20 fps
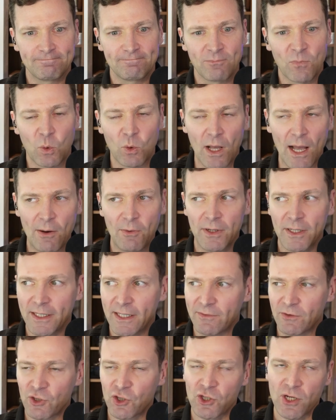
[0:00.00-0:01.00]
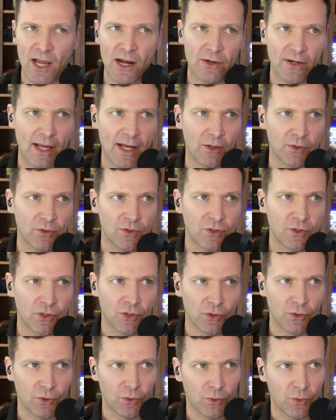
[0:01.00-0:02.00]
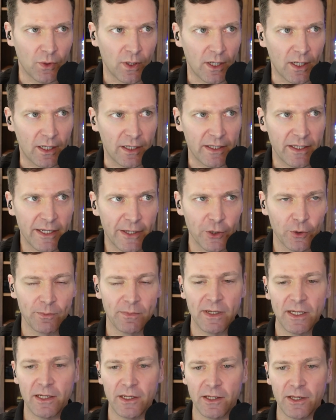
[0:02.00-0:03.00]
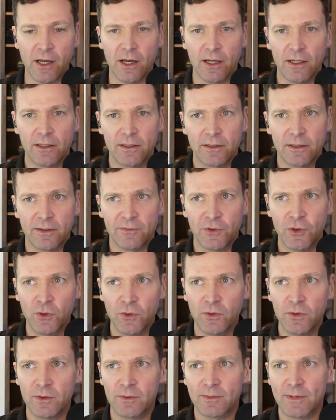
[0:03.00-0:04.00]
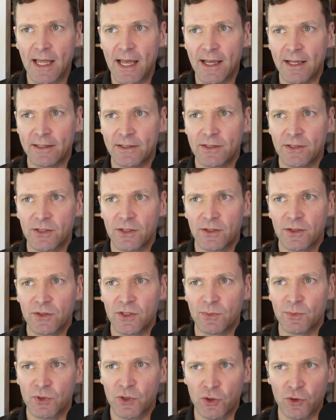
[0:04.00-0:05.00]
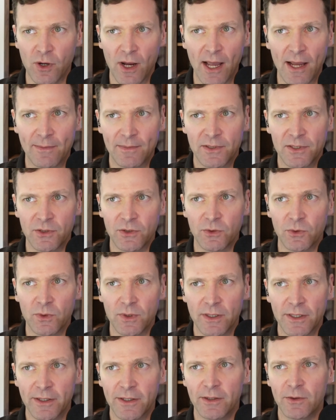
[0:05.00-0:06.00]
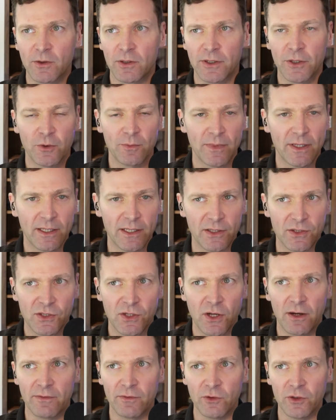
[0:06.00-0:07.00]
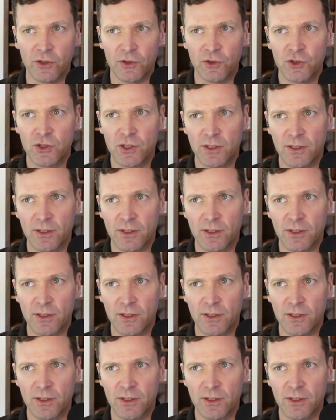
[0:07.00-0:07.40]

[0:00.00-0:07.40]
Well, I want to give a shout out to uh, Near Media. If you're not subscribed to Near, Near Media's coverage,